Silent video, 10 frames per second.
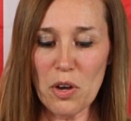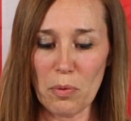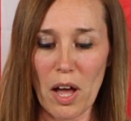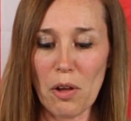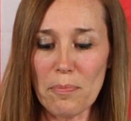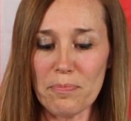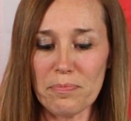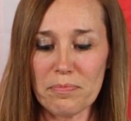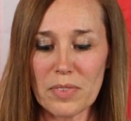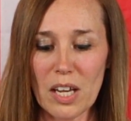Well,
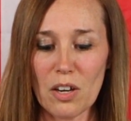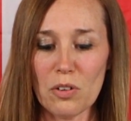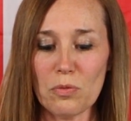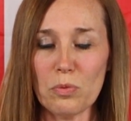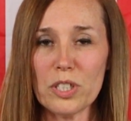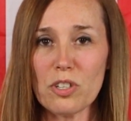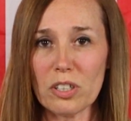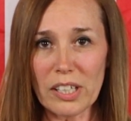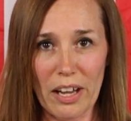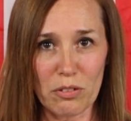we
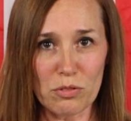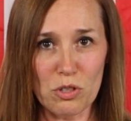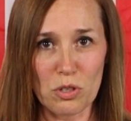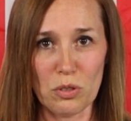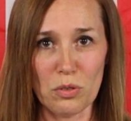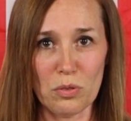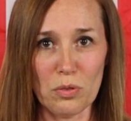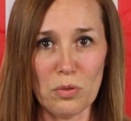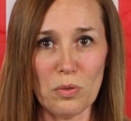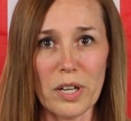took it out
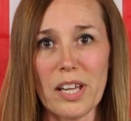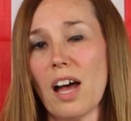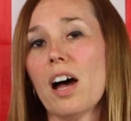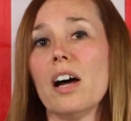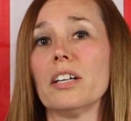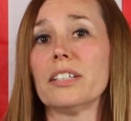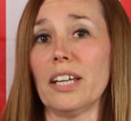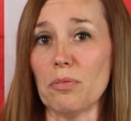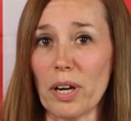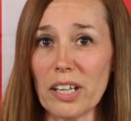to
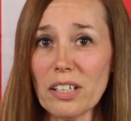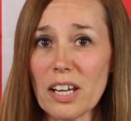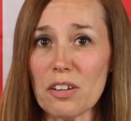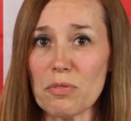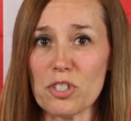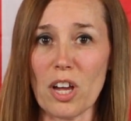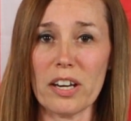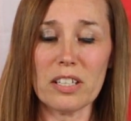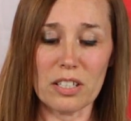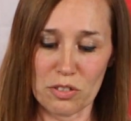Gateway, and we
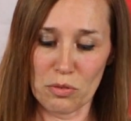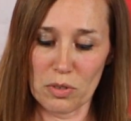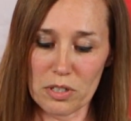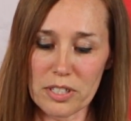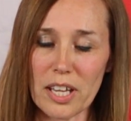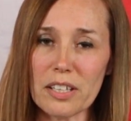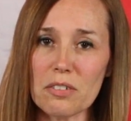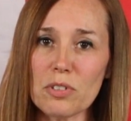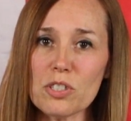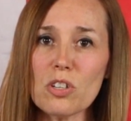shot it indoors, and
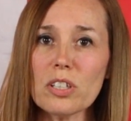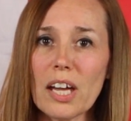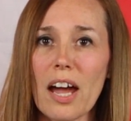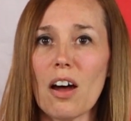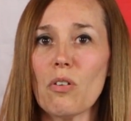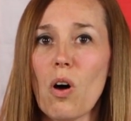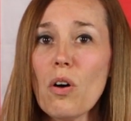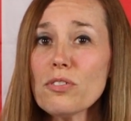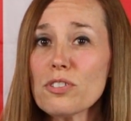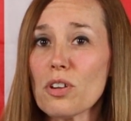then we took it out
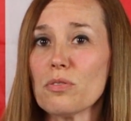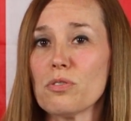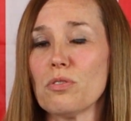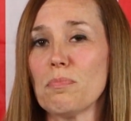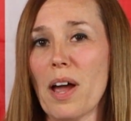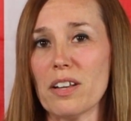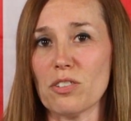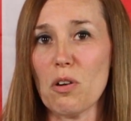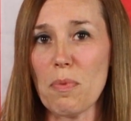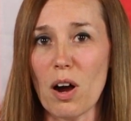also to
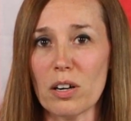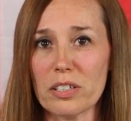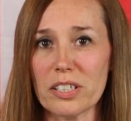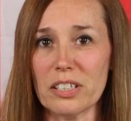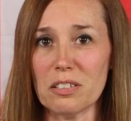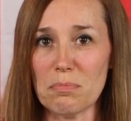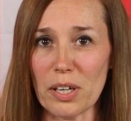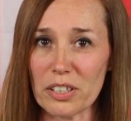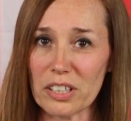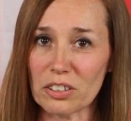Passall Park in
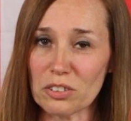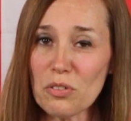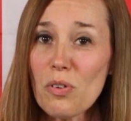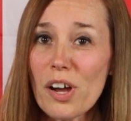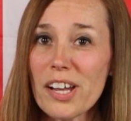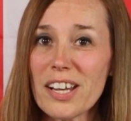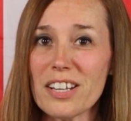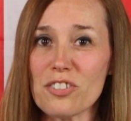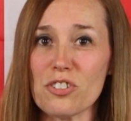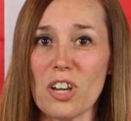Barry, Illinois,
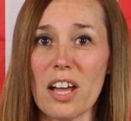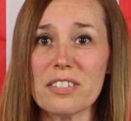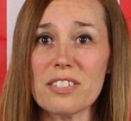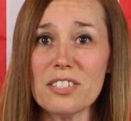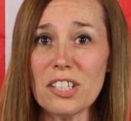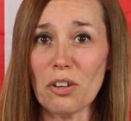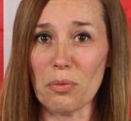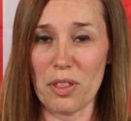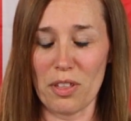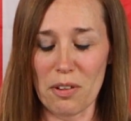and shot steel
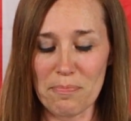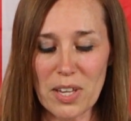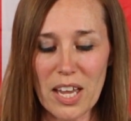with it.